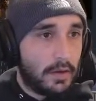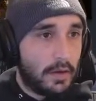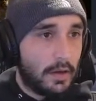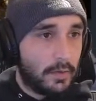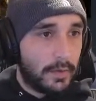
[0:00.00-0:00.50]

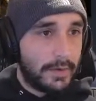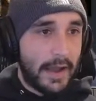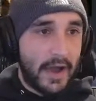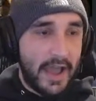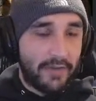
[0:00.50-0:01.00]
Right
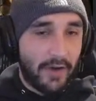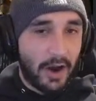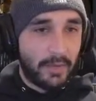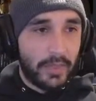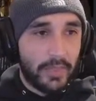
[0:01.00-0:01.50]
now I have
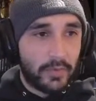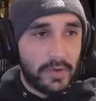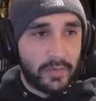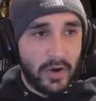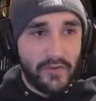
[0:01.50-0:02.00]
Arma
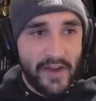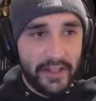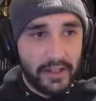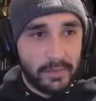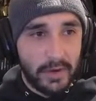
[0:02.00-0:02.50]
3
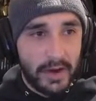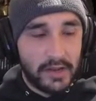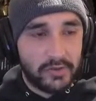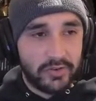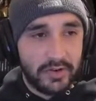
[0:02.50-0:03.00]
profiling
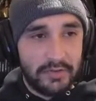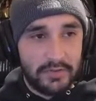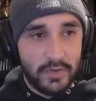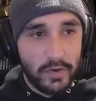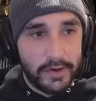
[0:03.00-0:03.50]
branch. If
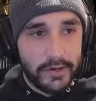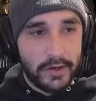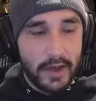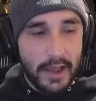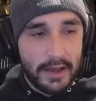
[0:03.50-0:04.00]
you want to
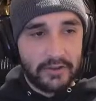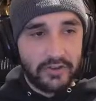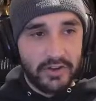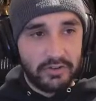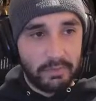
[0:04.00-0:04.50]
know how to
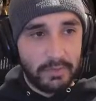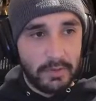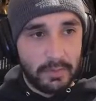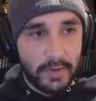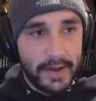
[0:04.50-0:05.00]
change
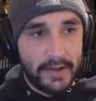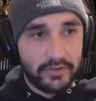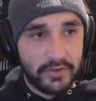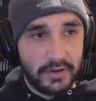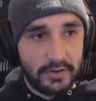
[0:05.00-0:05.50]
the
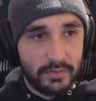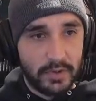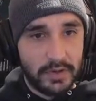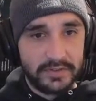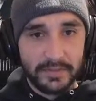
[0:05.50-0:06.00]
branch, it's
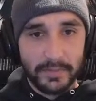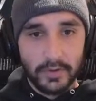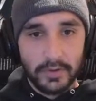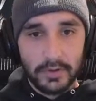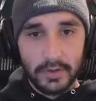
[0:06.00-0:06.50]
pretty
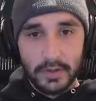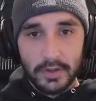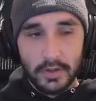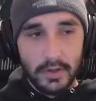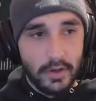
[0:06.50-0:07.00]
simple.
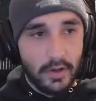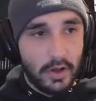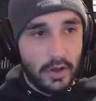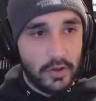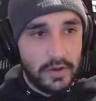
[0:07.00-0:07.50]

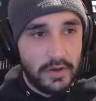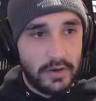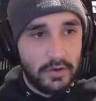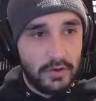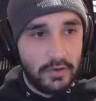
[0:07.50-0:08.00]
All you need to
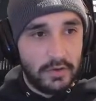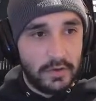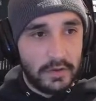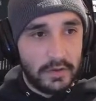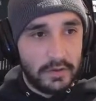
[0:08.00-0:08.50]

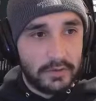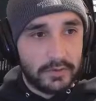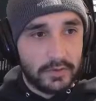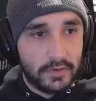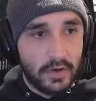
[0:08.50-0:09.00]
do
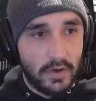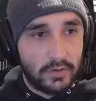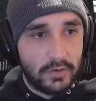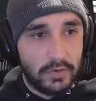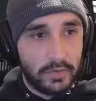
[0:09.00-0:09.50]
is go
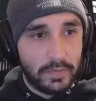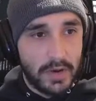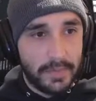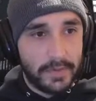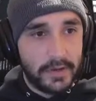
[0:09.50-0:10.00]
to
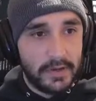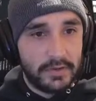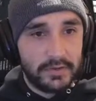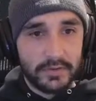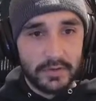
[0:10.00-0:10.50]

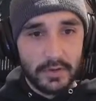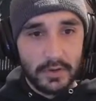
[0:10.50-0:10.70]
properties,